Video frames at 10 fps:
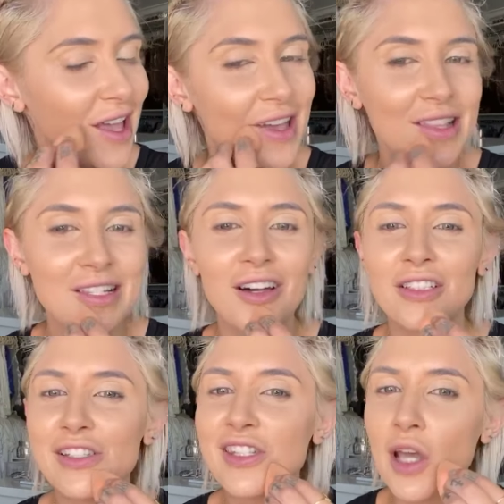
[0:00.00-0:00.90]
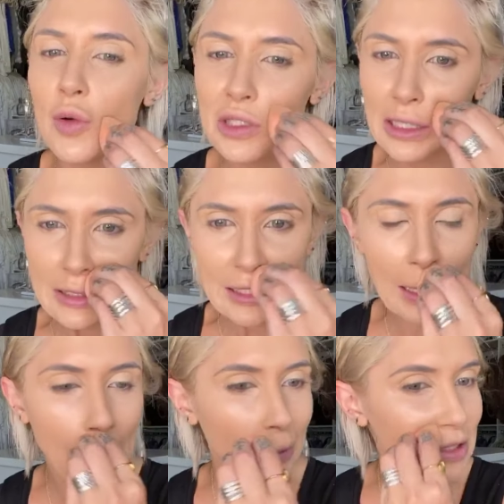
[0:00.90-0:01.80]
It's called Zote,
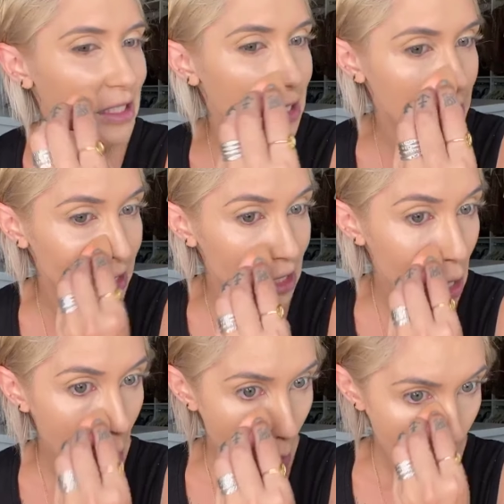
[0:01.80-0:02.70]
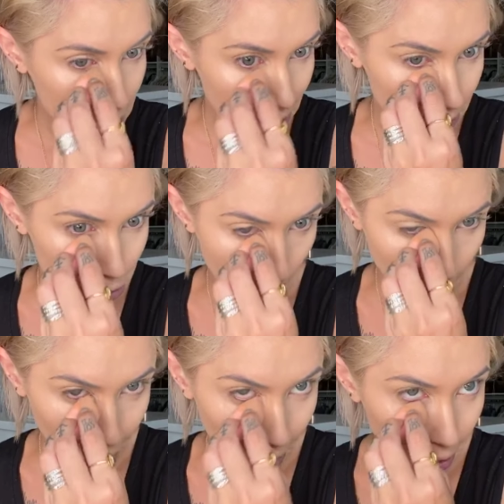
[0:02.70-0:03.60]
Z-O-T-E. It's like a
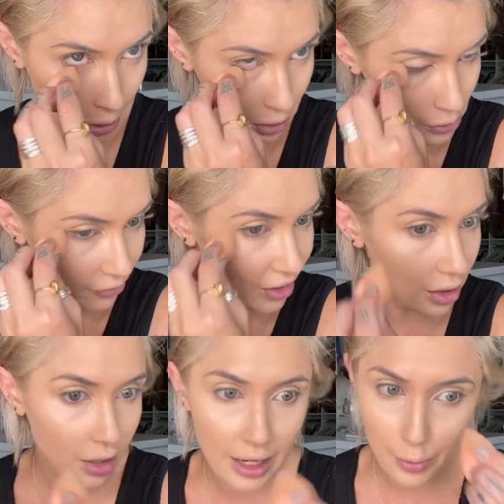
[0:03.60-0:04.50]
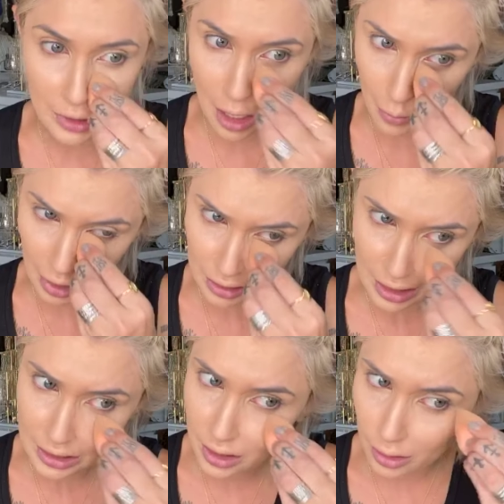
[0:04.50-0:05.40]
dollar. You can find it on Amazon, but I think
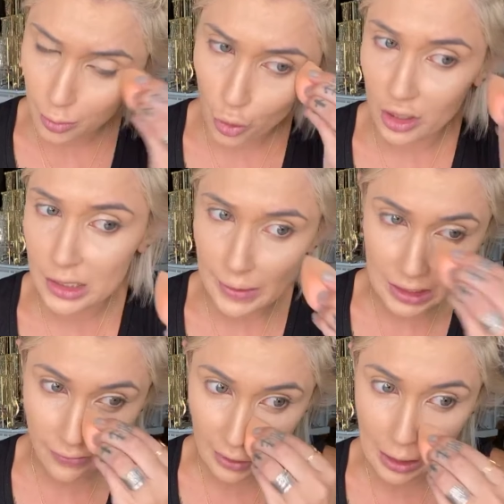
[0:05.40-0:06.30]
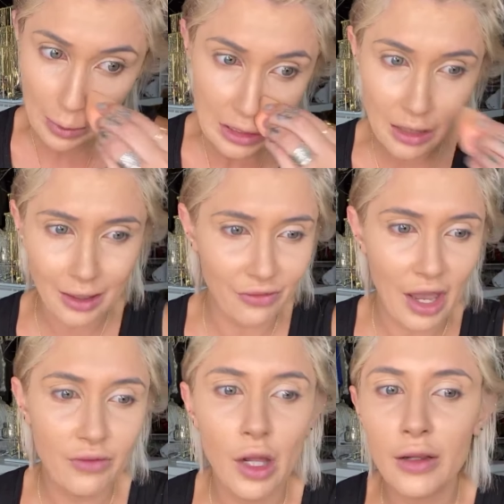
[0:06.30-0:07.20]
it's a little more expensive on Amazon, like
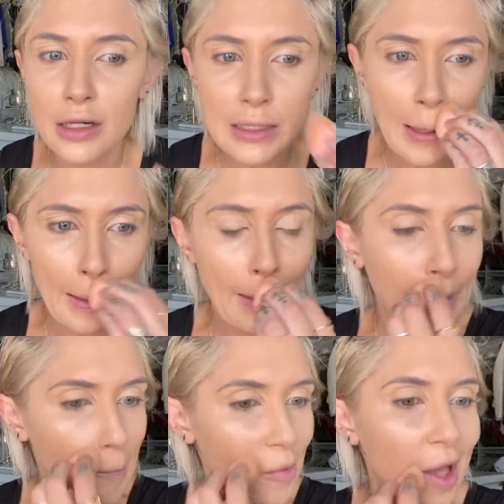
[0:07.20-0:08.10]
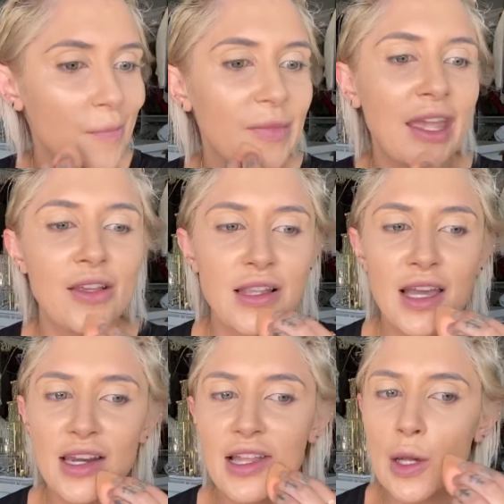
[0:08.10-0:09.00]
$5. But I use it
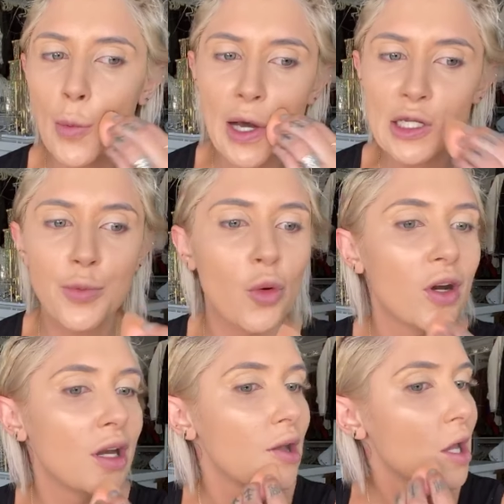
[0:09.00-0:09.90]
kind of like a washboard.